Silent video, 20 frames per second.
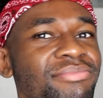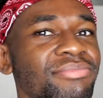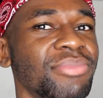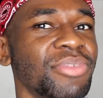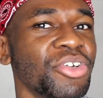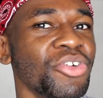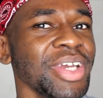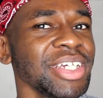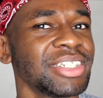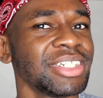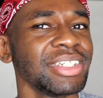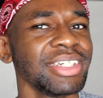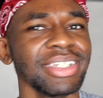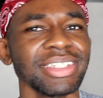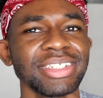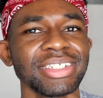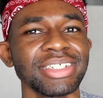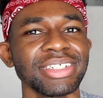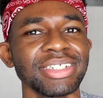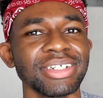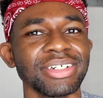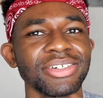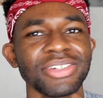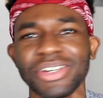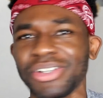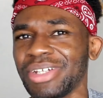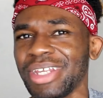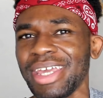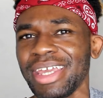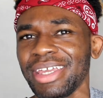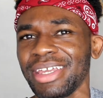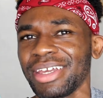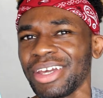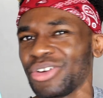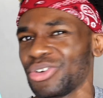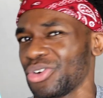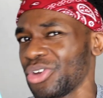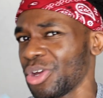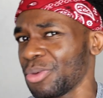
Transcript: The question is, are they a good